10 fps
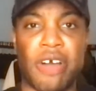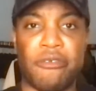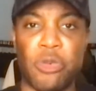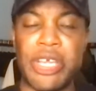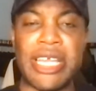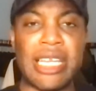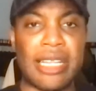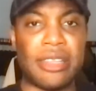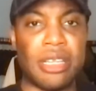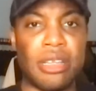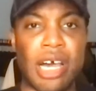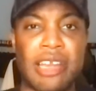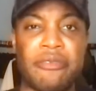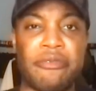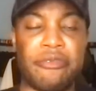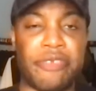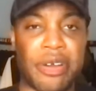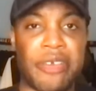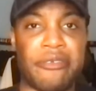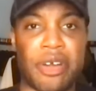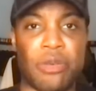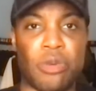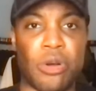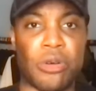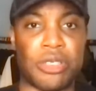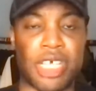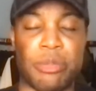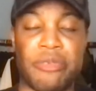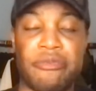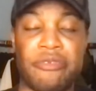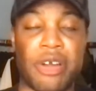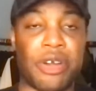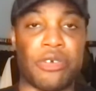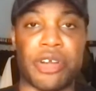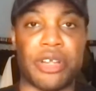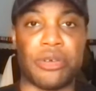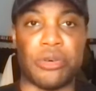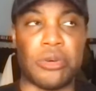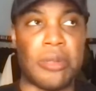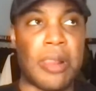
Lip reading: I thought he led the line very, very well, because I've been very critical